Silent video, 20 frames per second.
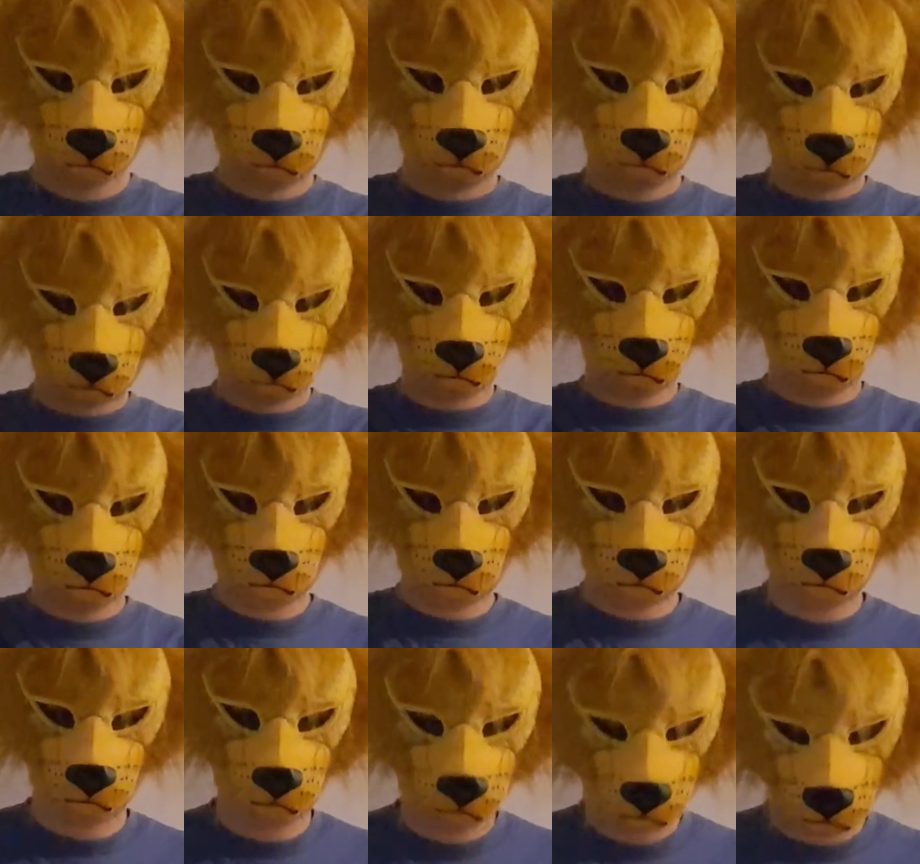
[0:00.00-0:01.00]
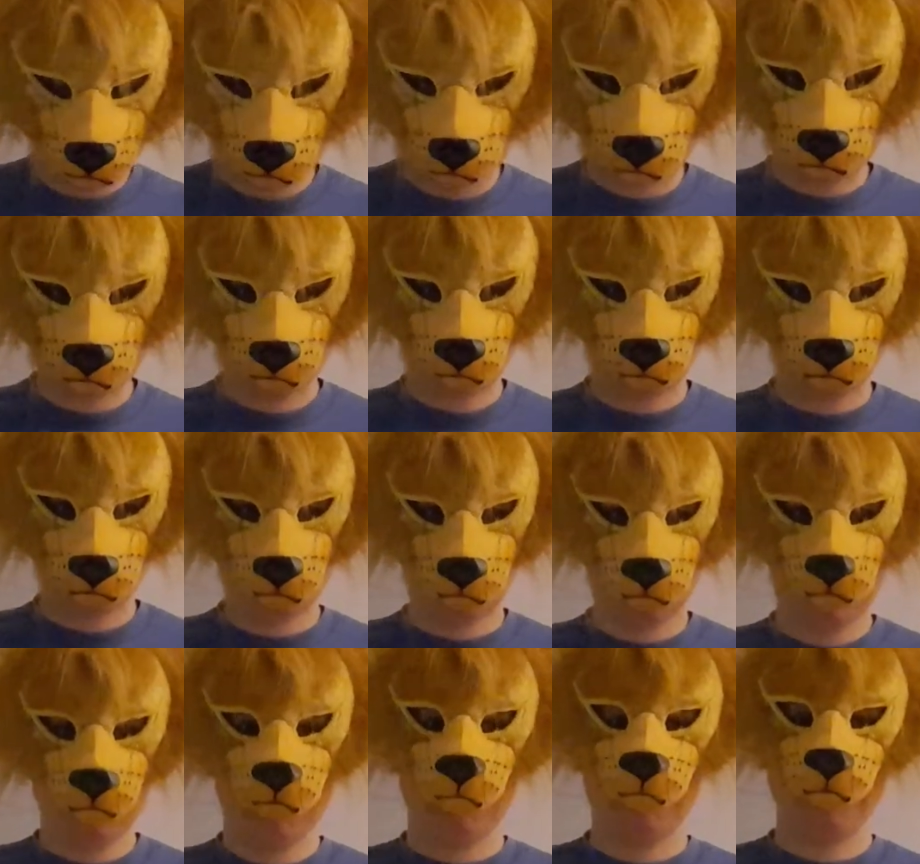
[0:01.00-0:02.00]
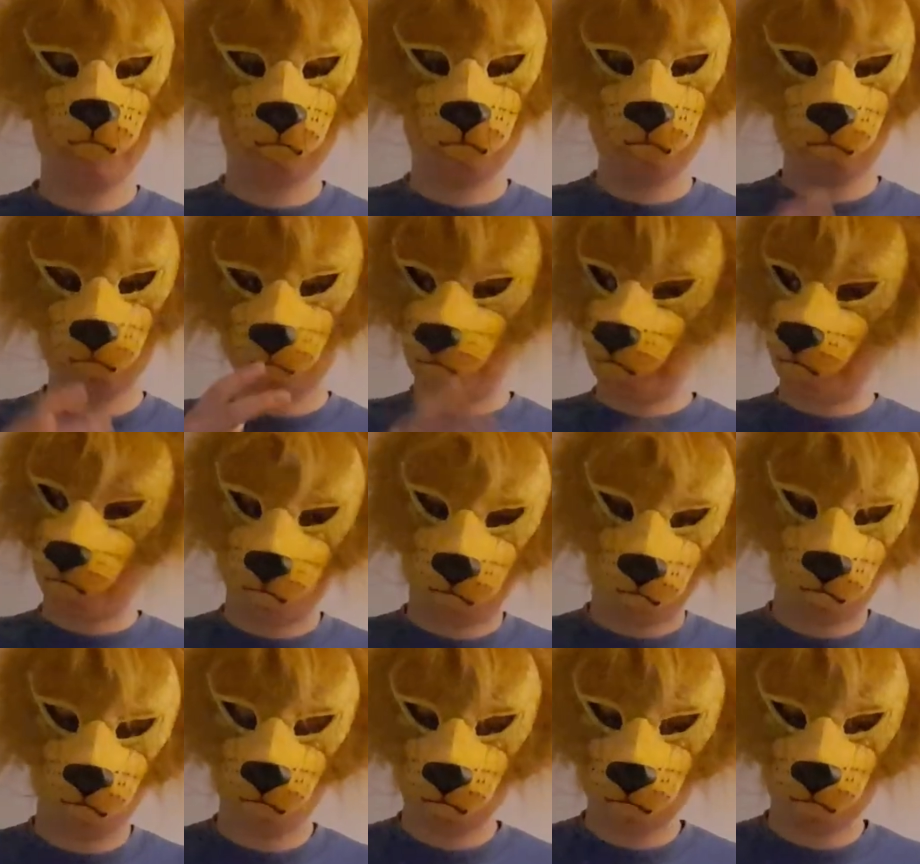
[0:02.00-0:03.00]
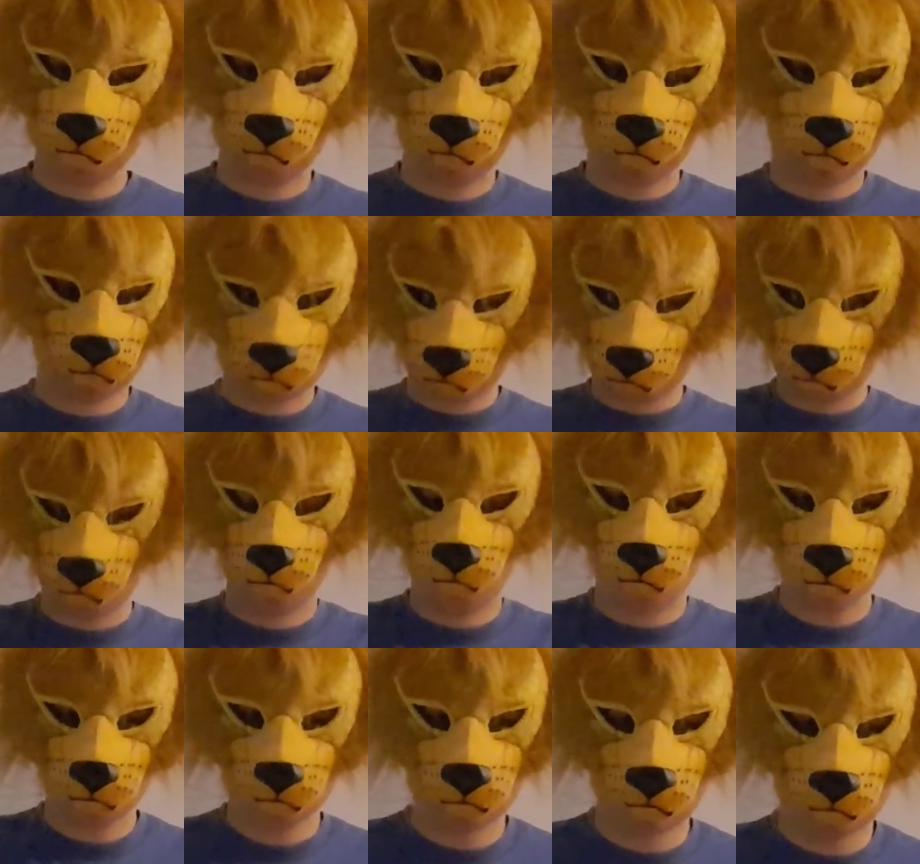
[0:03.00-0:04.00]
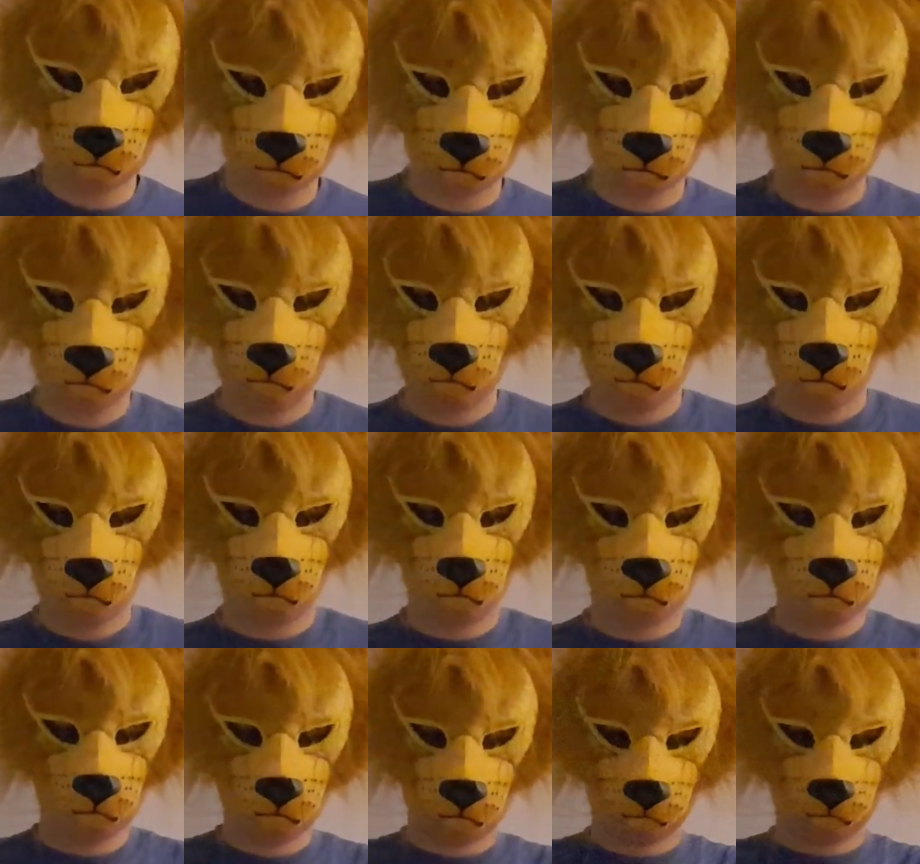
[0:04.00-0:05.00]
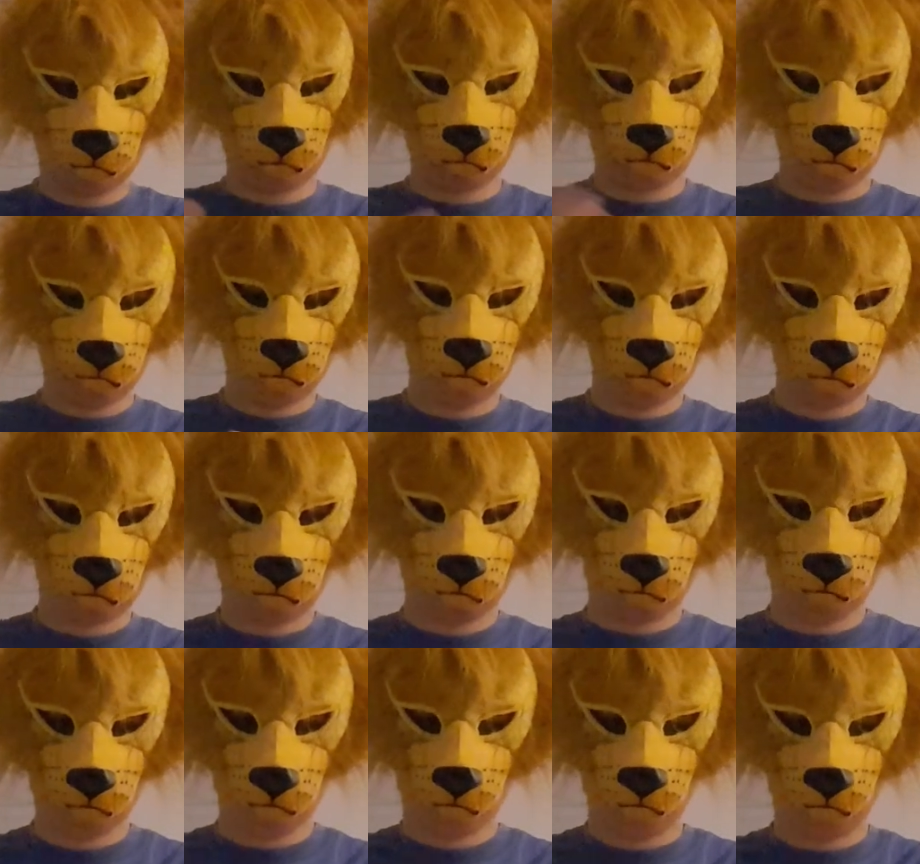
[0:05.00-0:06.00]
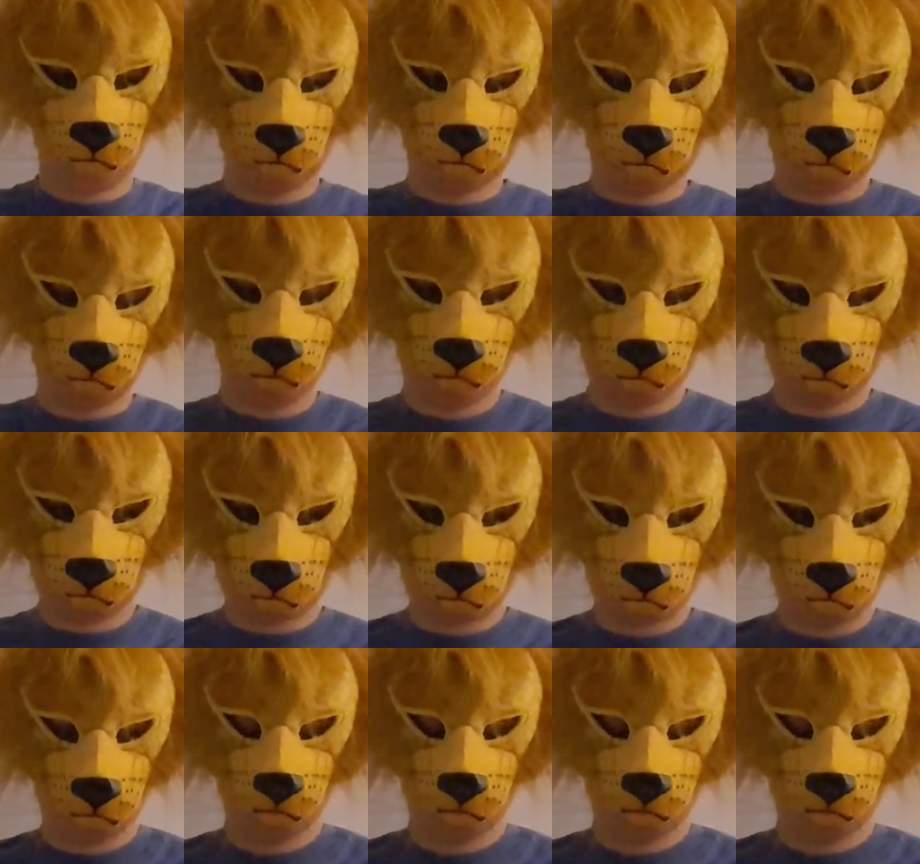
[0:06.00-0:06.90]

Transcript: it could obviously be fixed, or it isn't important that it almost alludes to this movie's